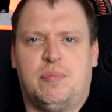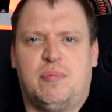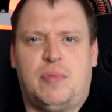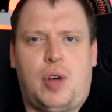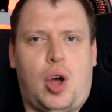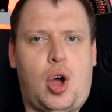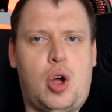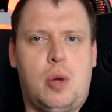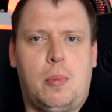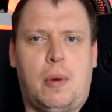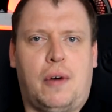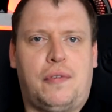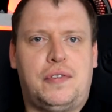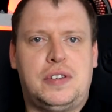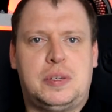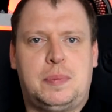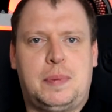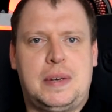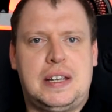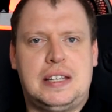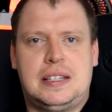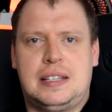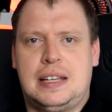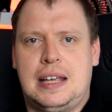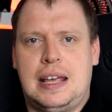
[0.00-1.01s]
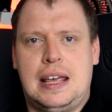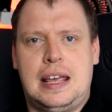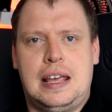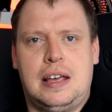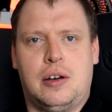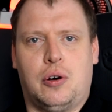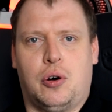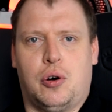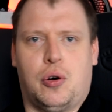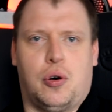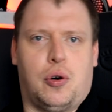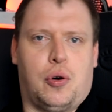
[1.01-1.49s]
home office PC
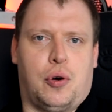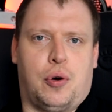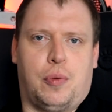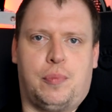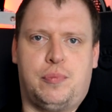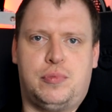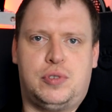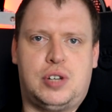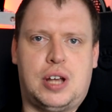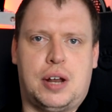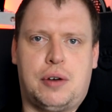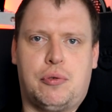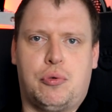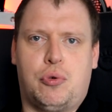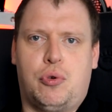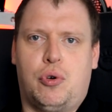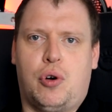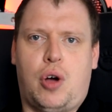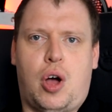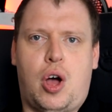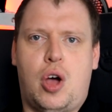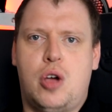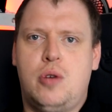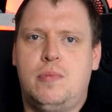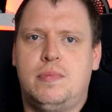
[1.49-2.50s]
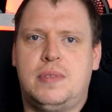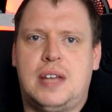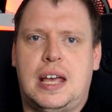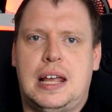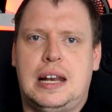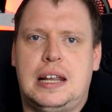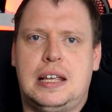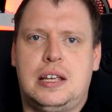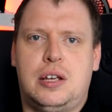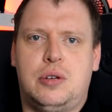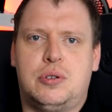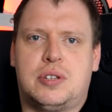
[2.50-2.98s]
or general home
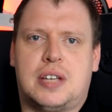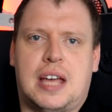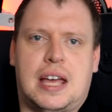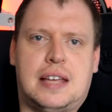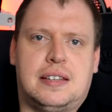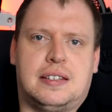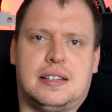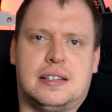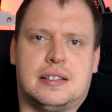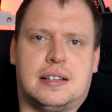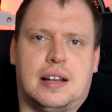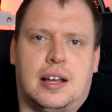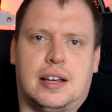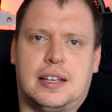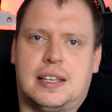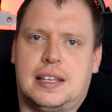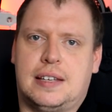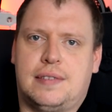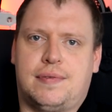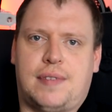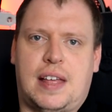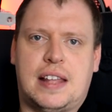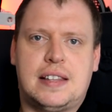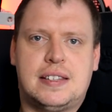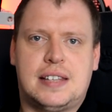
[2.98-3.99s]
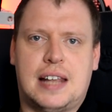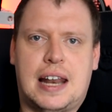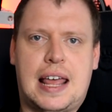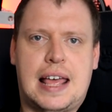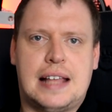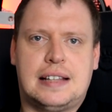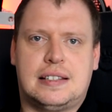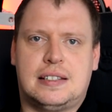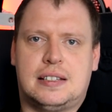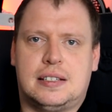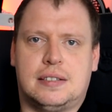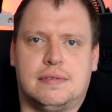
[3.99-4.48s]
daily use cases like internet,